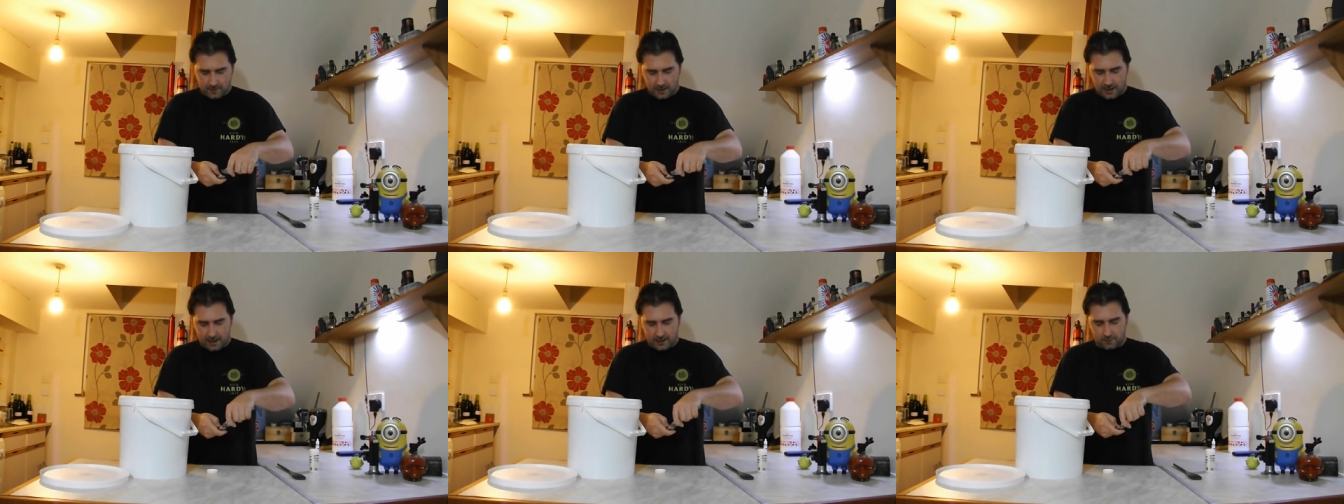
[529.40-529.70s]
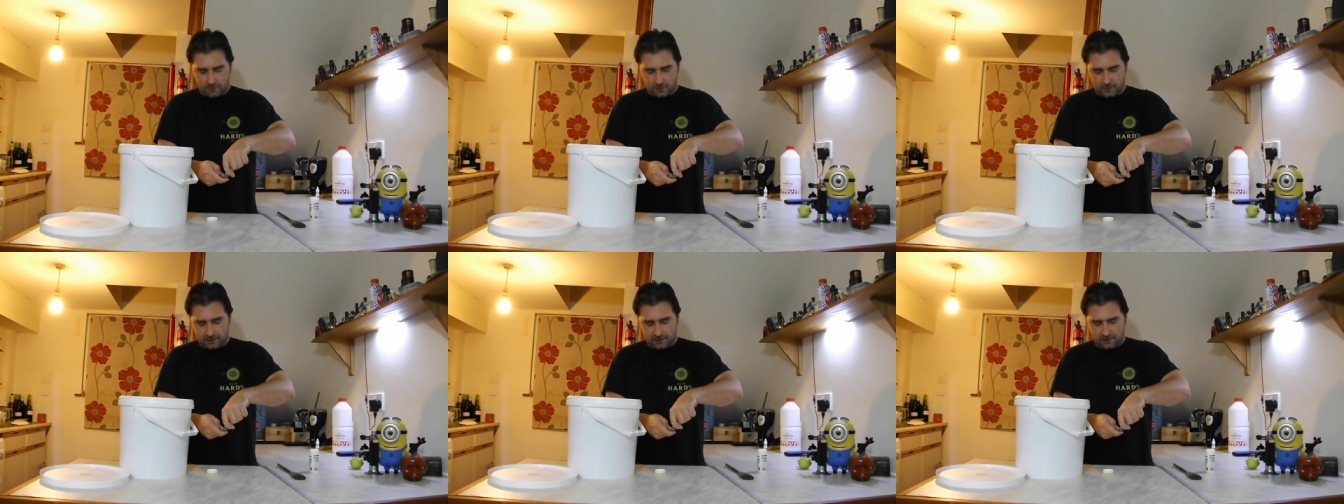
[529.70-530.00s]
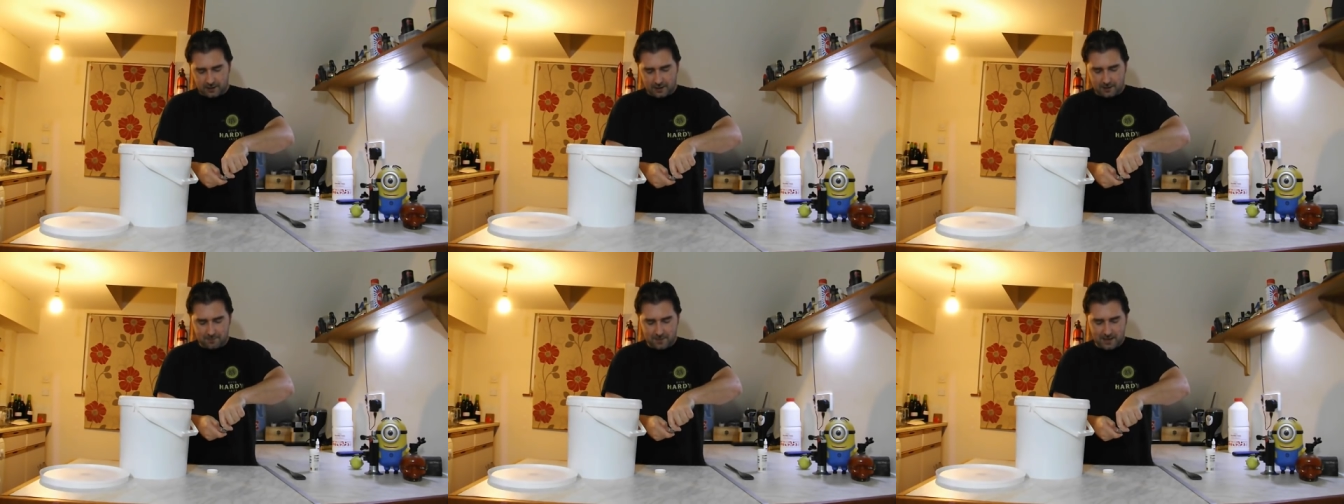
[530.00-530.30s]
And you want to
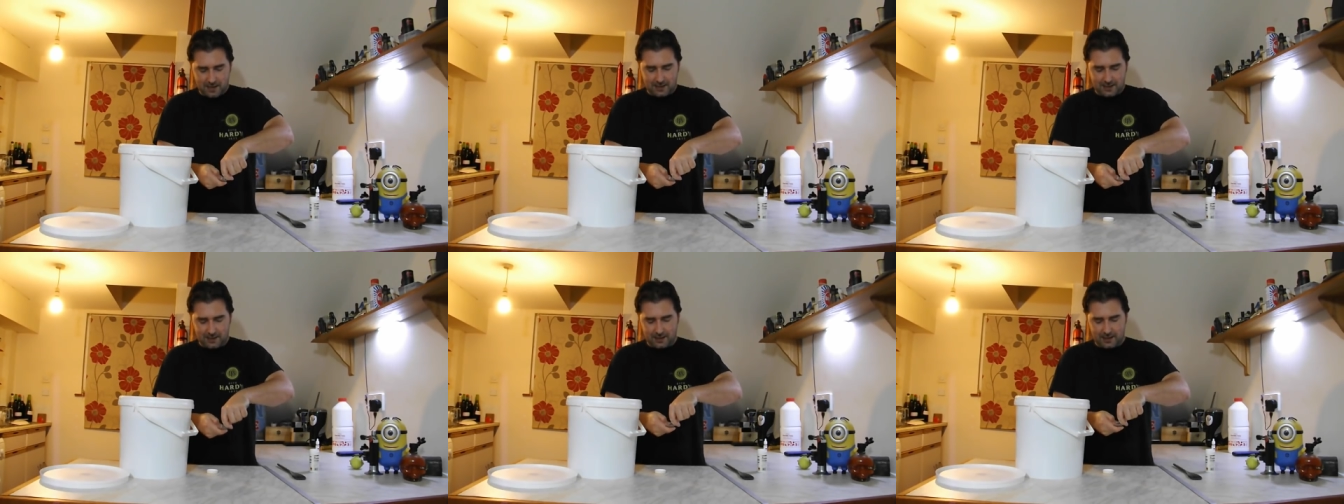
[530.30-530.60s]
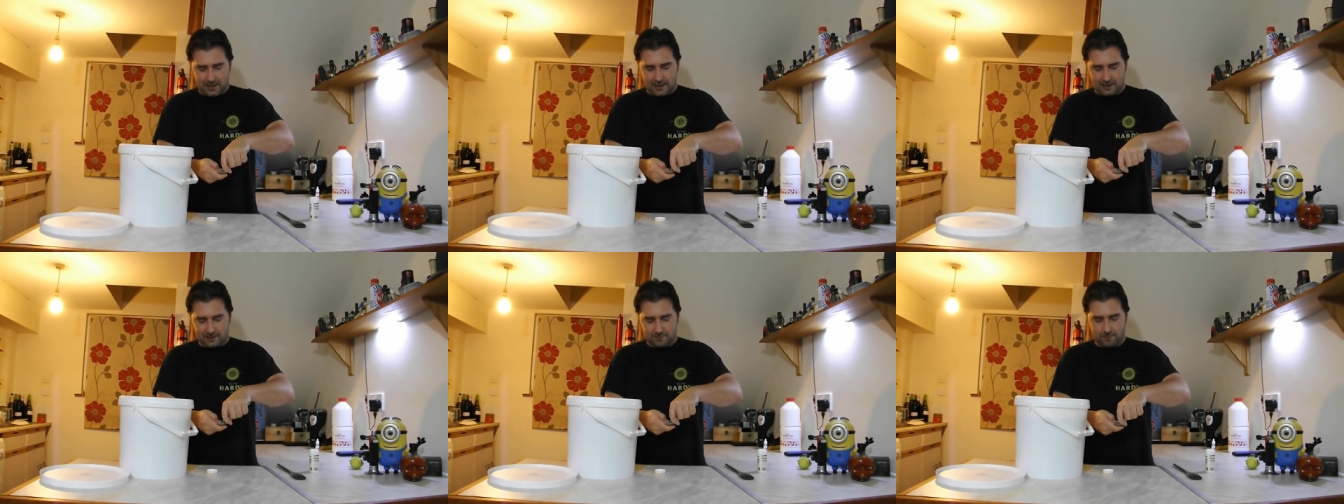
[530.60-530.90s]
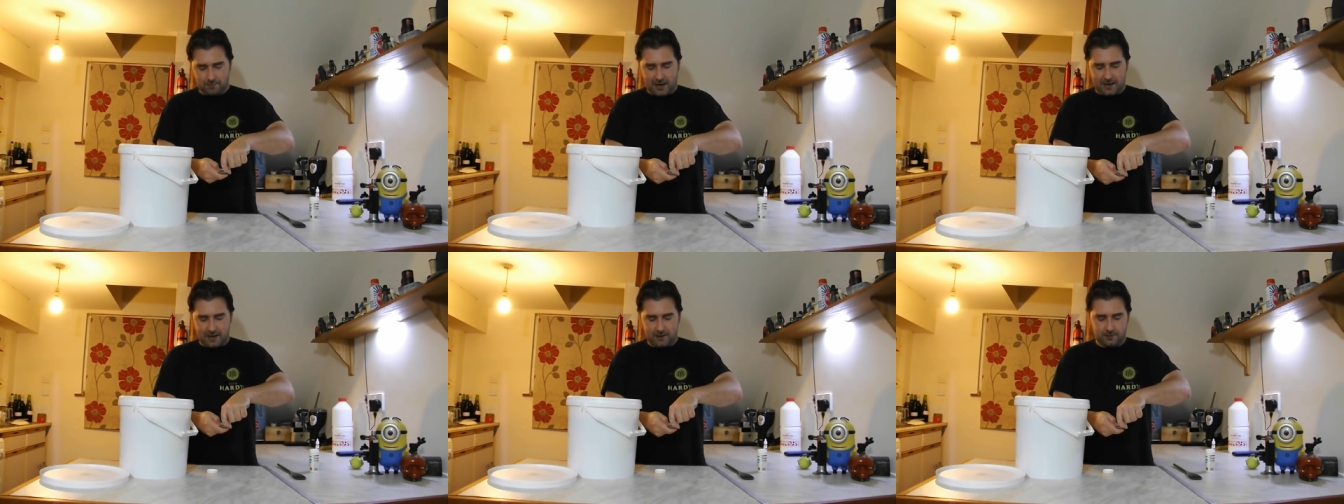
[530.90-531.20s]
try and make it as
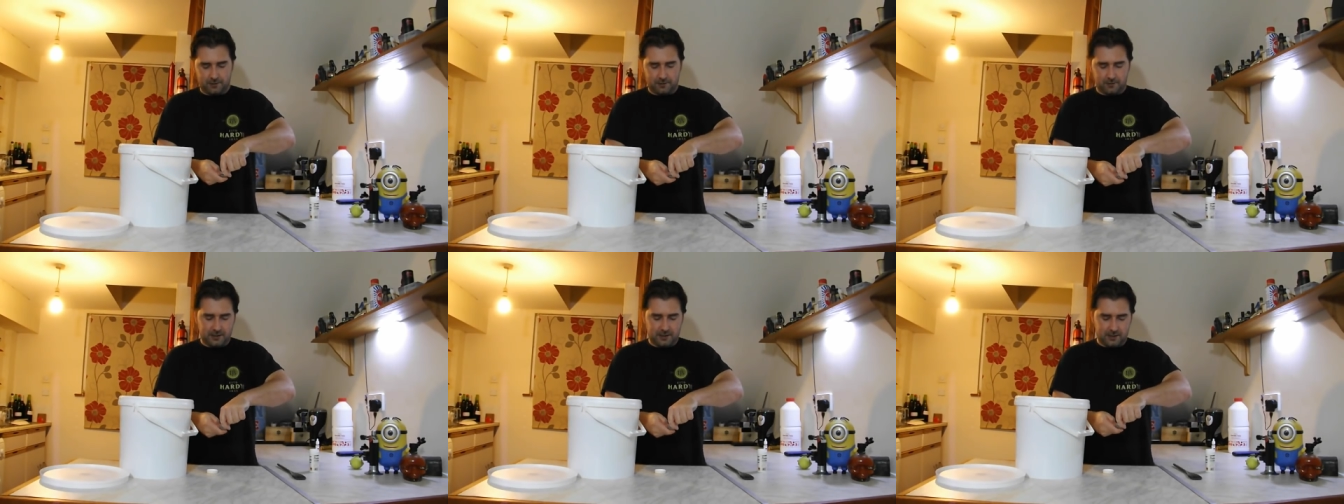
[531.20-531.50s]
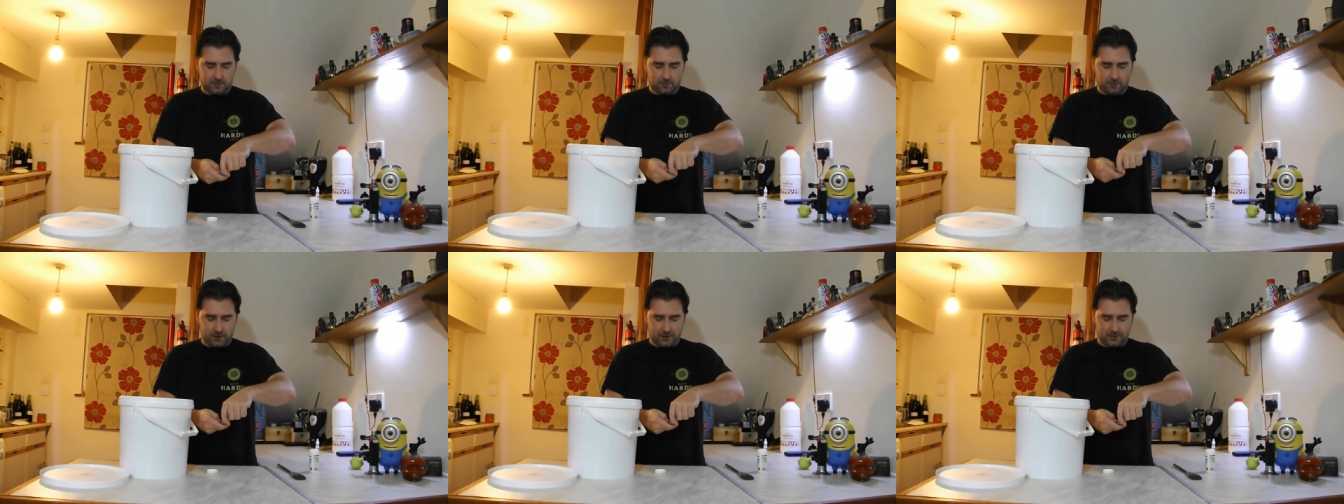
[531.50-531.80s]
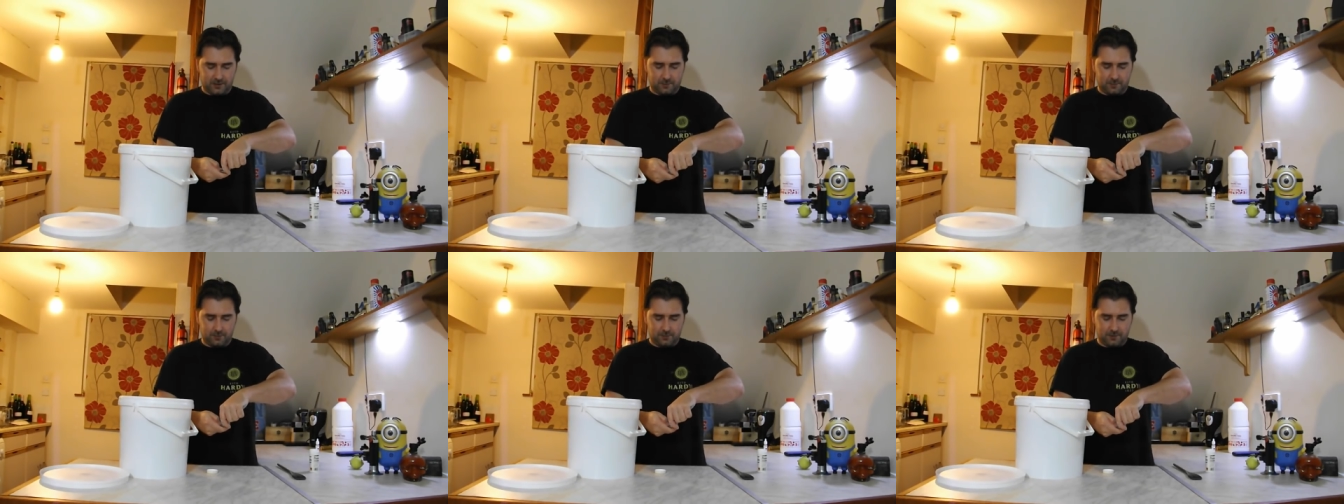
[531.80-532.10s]
powdery as
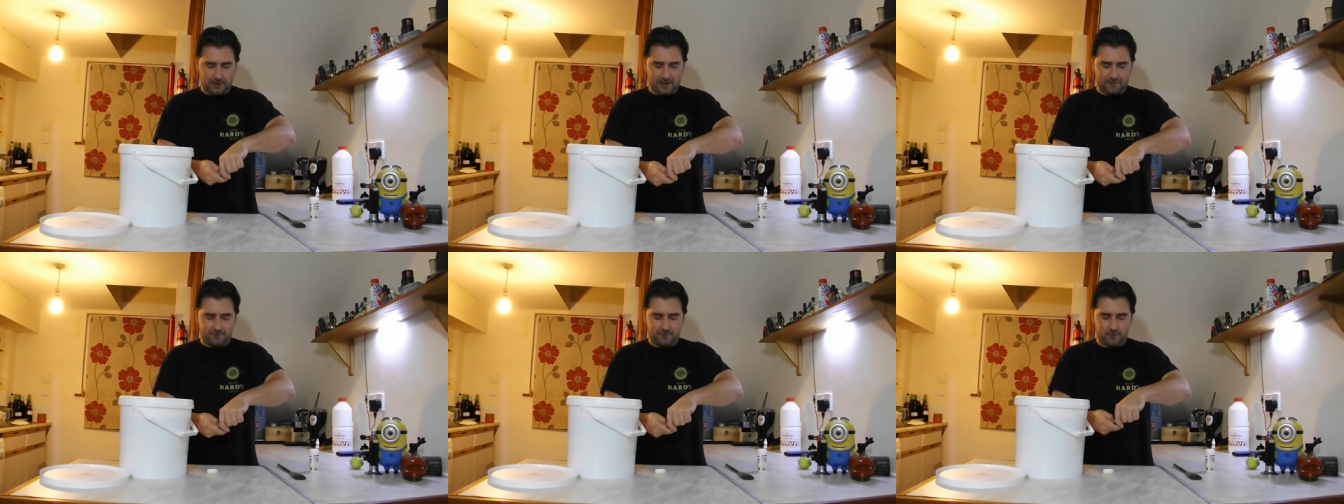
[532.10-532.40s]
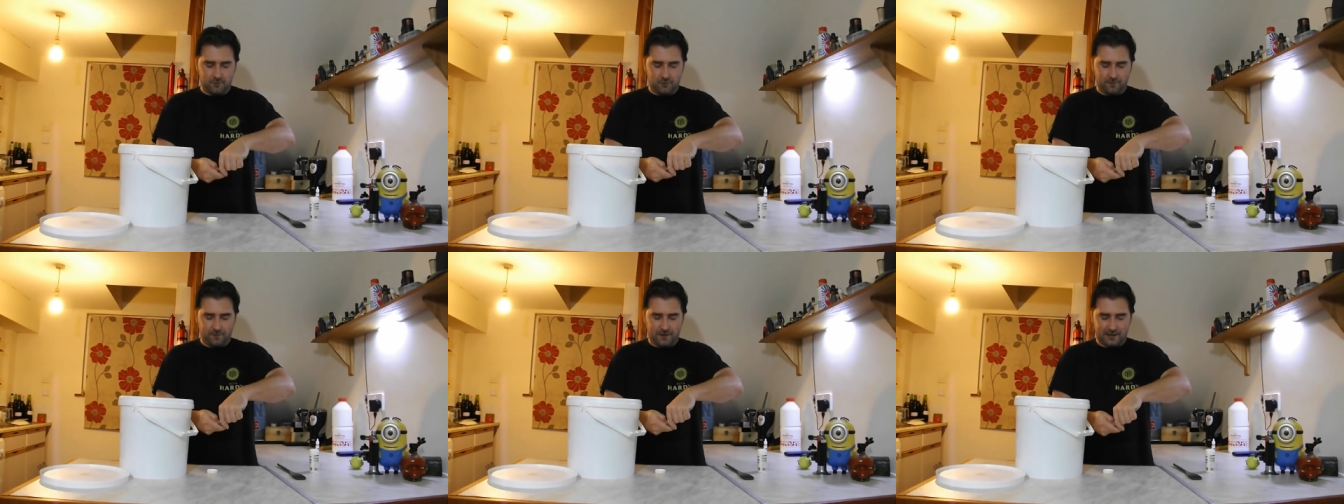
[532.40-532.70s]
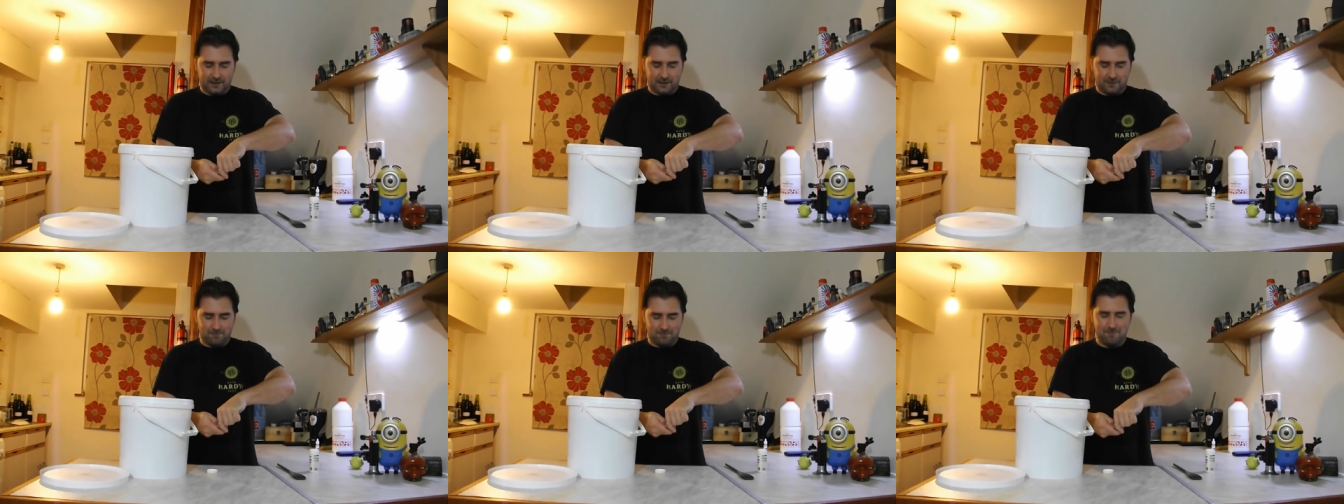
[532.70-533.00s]
possible and remove
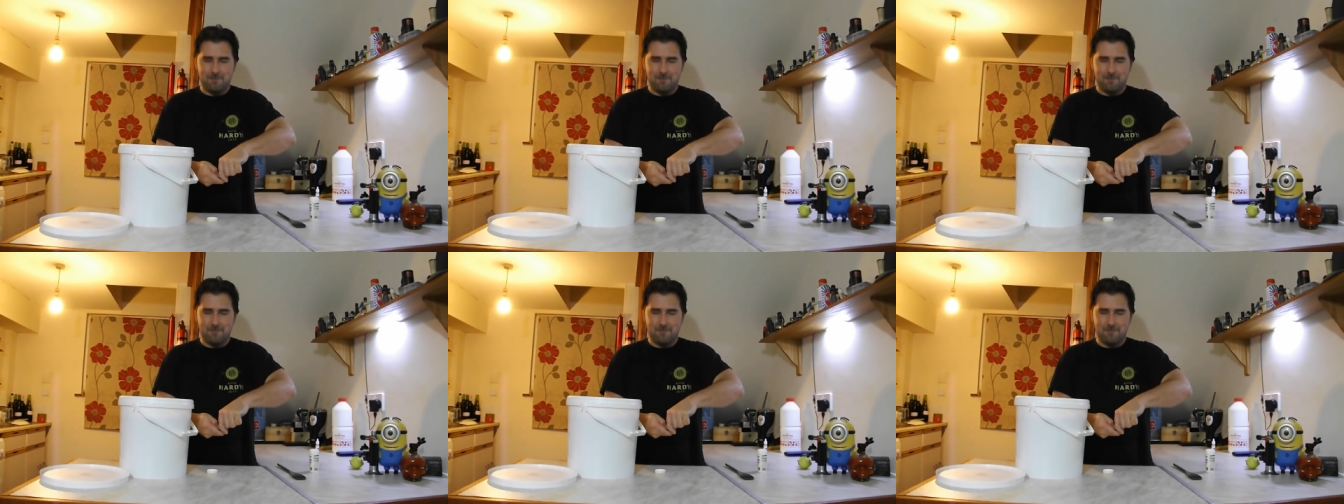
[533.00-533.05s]
as